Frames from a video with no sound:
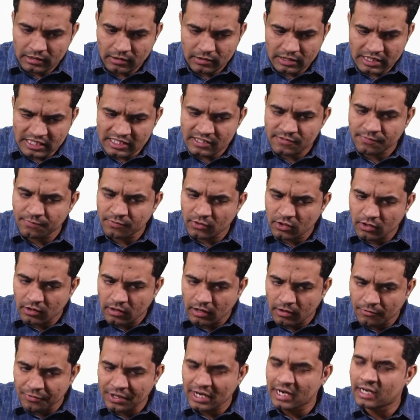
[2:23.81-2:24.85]
It is for,
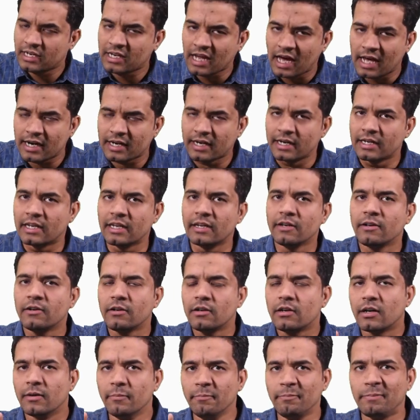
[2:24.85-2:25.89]
we are
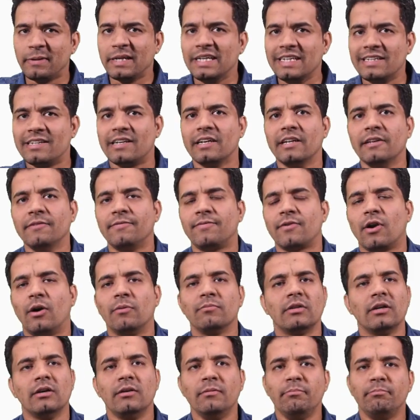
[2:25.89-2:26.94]
targeting completely
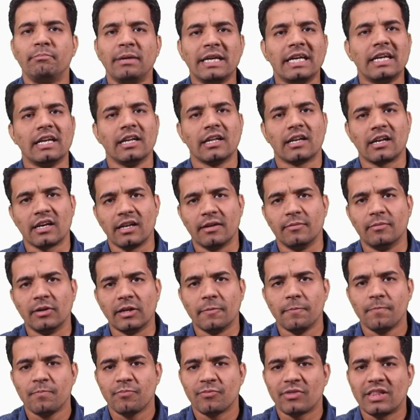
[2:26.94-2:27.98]
from the beginner
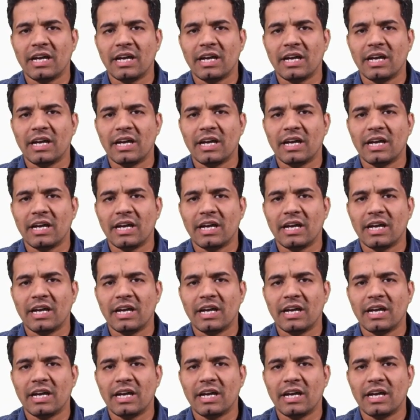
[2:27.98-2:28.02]
level,